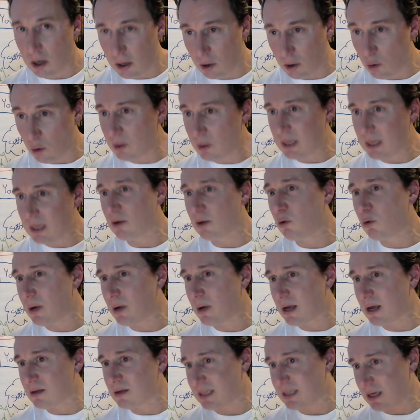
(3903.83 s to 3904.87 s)
who
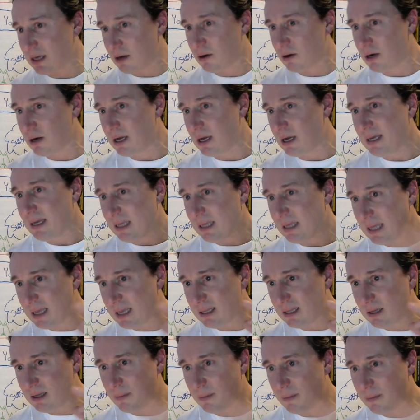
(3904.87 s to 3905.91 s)
else here can
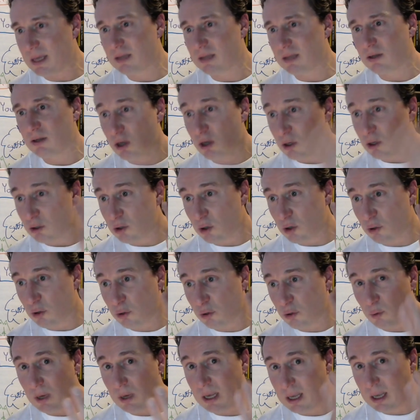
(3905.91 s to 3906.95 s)
commit to
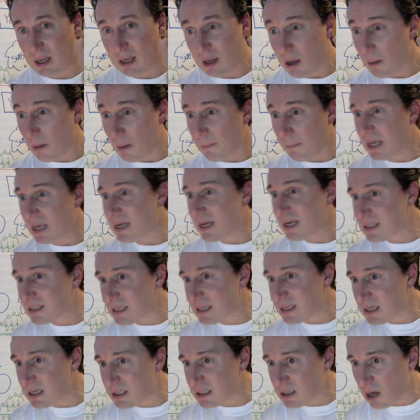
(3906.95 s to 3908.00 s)
3
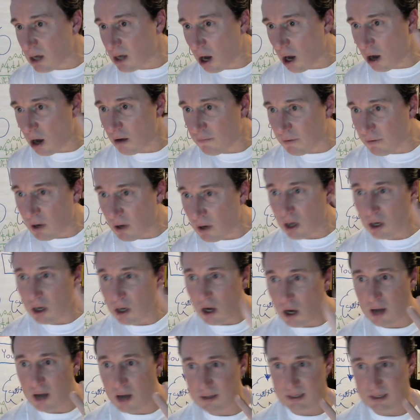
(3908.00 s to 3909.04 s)
pieces of
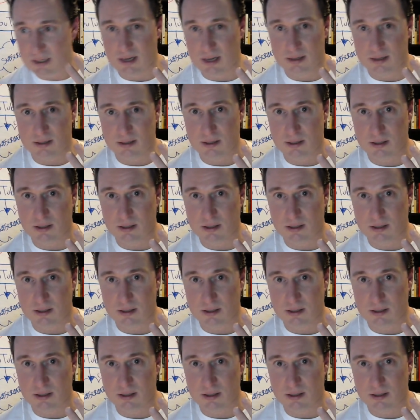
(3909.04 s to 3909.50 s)
content?